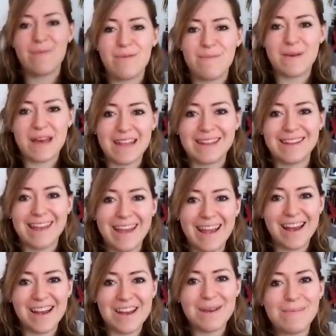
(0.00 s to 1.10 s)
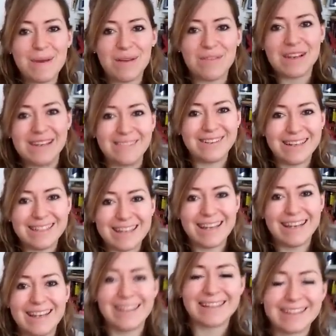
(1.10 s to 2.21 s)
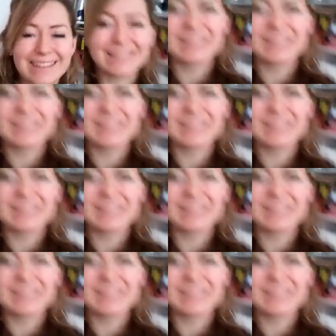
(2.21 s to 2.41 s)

happy birthday. I hope you have a lovely day.